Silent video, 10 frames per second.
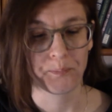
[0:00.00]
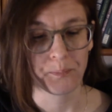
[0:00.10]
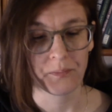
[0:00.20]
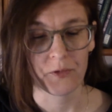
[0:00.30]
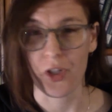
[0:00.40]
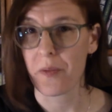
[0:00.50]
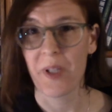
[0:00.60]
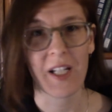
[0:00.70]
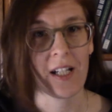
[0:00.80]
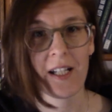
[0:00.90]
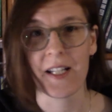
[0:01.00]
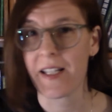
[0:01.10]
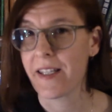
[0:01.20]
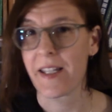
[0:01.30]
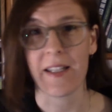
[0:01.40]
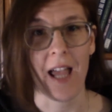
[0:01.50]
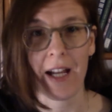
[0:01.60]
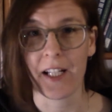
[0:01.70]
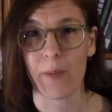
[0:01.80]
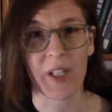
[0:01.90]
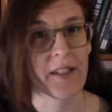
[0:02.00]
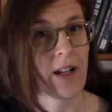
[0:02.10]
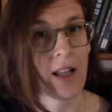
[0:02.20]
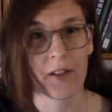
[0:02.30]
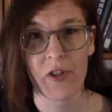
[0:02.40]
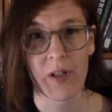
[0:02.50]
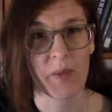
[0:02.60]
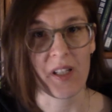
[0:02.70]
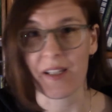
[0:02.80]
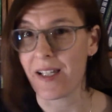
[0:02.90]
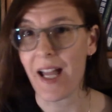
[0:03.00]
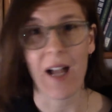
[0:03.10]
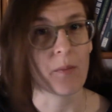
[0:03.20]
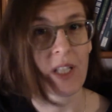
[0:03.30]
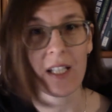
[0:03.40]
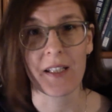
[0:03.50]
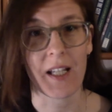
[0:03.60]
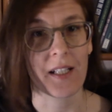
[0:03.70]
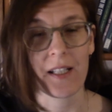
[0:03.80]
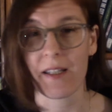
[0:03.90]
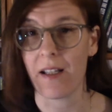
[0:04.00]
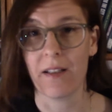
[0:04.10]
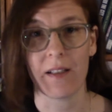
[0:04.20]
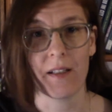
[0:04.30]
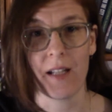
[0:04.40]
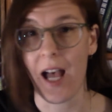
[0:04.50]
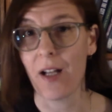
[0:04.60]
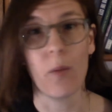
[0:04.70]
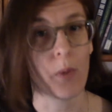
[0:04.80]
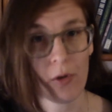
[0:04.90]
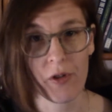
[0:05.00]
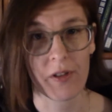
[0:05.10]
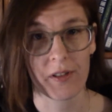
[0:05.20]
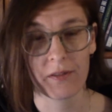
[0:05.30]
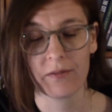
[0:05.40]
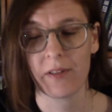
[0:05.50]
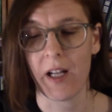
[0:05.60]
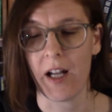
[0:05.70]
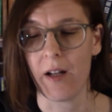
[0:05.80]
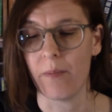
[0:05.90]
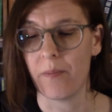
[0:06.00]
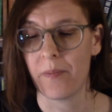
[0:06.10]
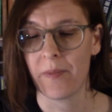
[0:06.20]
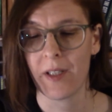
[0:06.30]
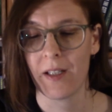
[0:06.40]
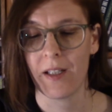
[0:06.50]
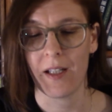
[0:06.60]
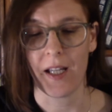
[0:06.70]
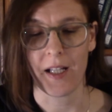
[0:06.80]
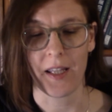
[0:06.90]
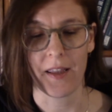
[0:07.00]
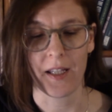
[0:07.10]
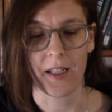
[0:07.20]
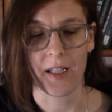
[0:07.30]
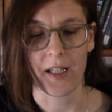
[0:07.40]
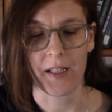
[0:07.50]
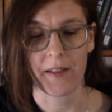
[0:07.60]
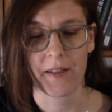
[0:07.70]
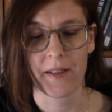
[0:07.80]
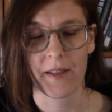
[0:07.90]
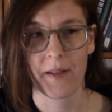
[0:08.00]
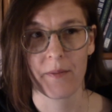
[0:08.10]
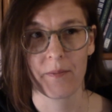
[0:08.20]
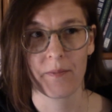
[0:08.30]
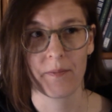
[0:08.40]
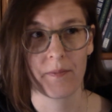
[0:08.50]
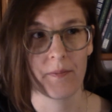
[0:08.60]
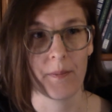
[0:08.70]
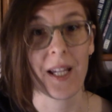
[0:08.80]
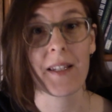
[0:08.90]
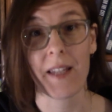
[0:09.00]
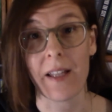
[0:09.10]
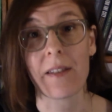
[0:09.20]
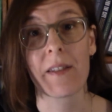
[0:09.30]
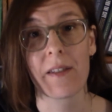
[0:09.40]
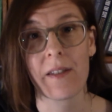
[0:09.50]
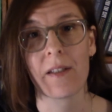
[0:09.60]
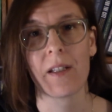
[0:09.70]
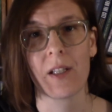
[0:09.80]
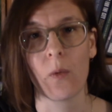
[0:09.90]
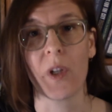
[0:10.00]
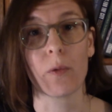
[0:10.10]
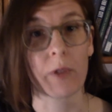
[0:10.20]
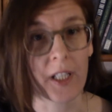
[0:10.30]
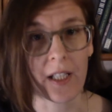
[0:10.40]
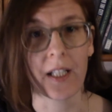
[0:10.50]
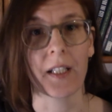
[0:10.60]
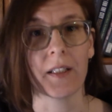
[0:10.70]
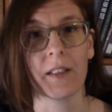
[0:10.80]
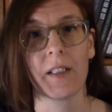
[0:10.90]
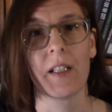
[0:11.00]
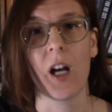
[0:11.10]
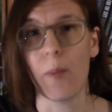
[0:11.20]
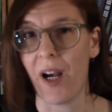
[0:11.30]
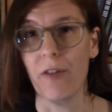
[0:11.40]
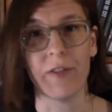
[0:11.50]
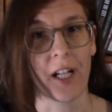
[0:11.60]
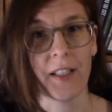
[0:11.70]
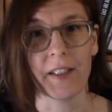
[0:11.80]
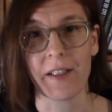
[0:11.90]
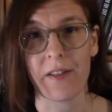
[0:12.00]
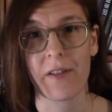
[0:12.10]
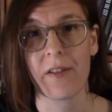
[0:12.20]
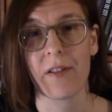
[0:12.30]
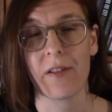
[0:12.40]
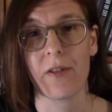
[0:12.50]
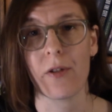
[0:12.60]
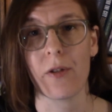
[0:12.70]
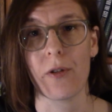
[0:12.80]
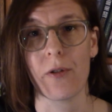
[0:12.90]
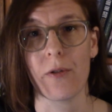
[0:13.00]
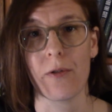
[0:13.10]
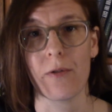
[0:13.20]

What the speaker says: Just because it's academic scholarship does not mean that it's not emotional. And I think it makes sense when reading about violence to